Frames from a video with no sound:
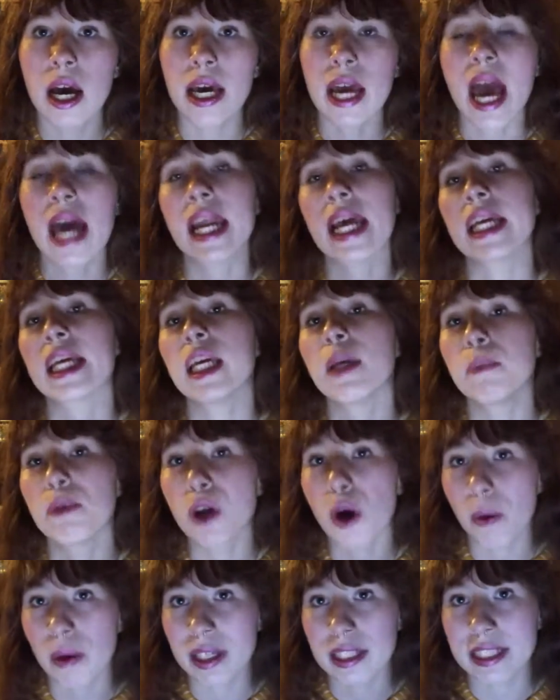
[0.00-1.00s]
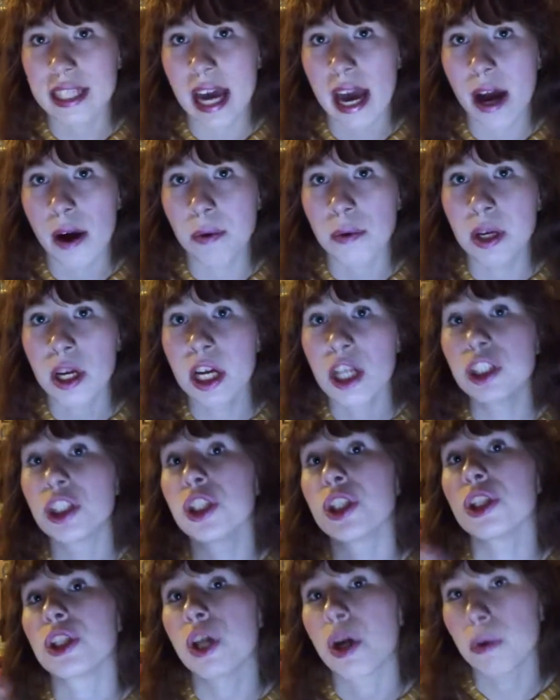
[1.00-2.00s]
and I keep going down to
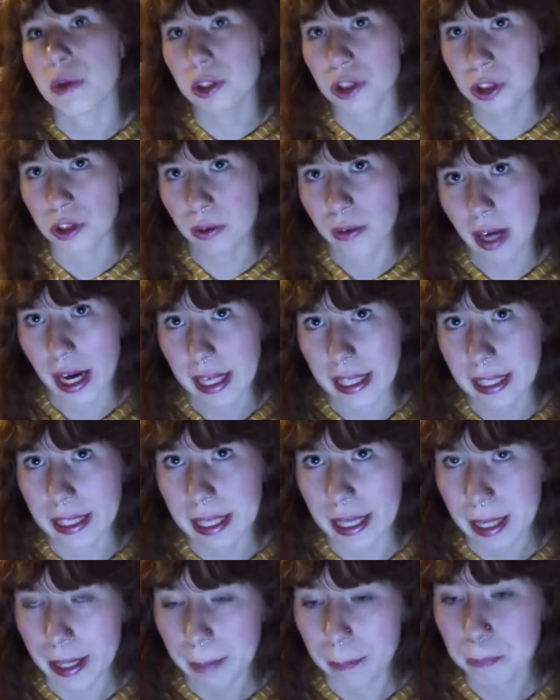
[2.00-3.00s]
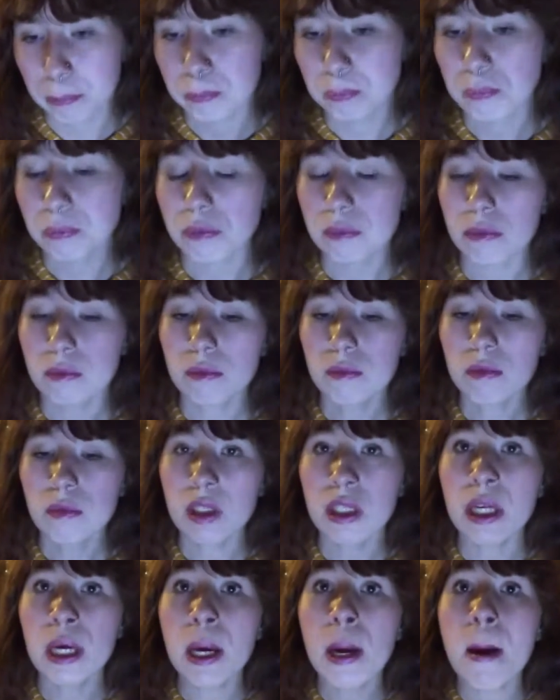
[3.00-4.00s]
the lowest note I can hit.
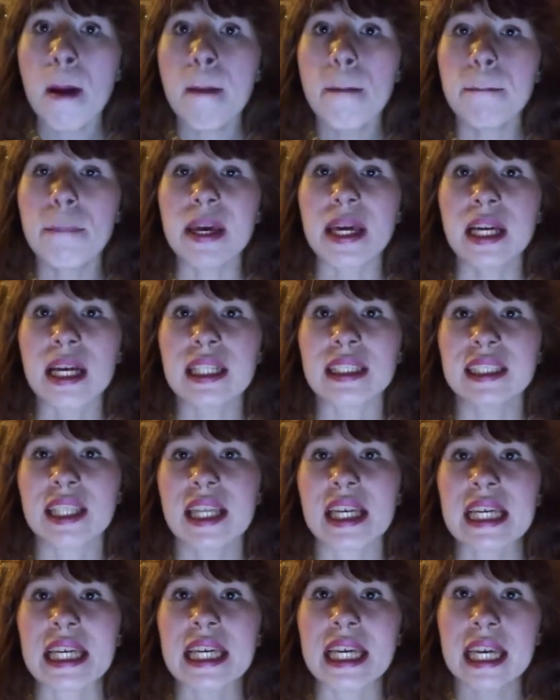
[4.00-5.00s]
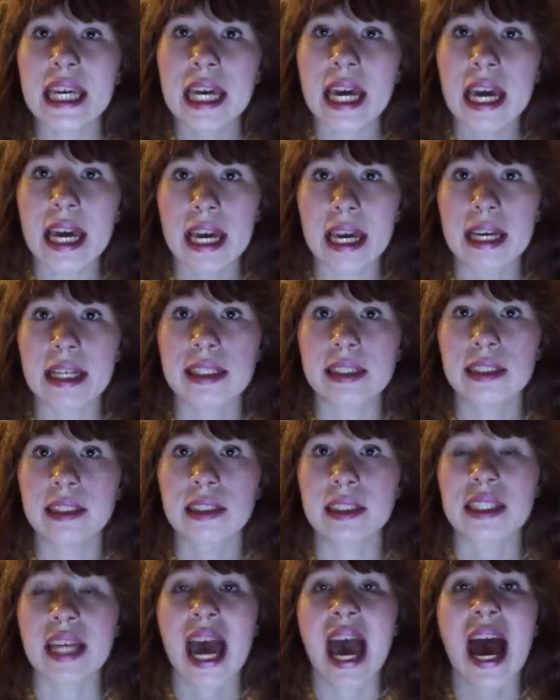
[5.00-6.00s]
Because the key is
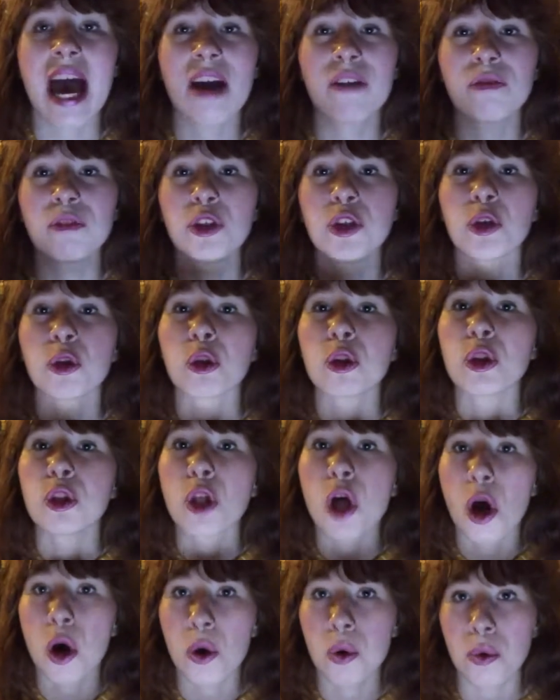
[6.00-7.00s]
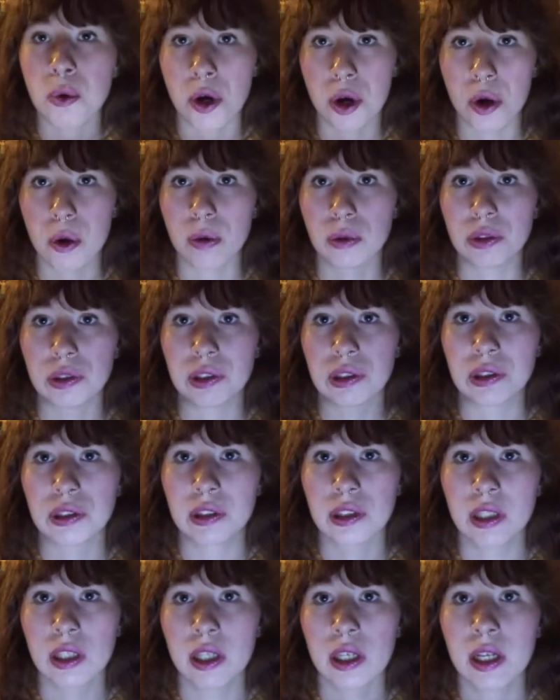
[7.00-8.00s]
to have your low notes
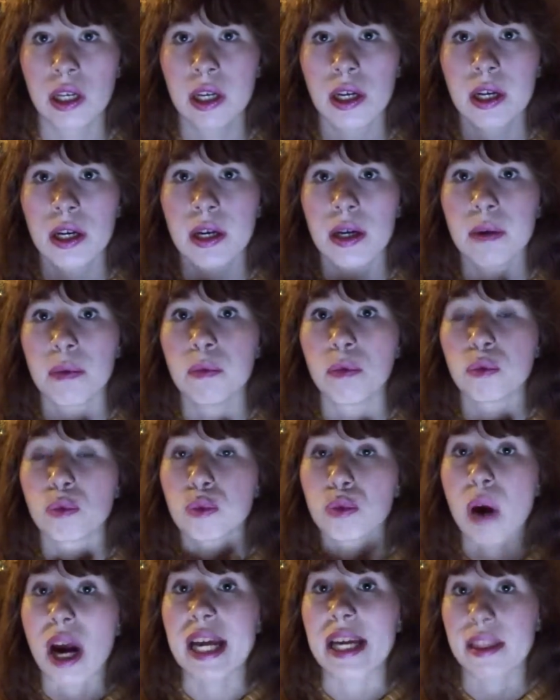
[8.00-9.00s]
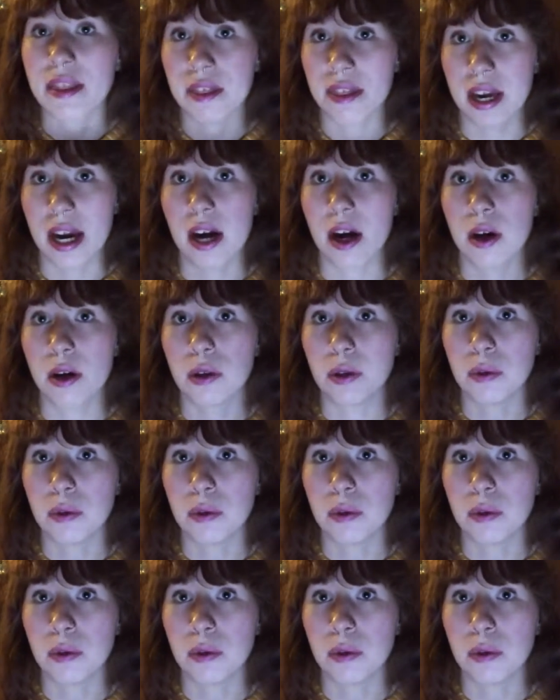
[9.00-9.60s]
right there.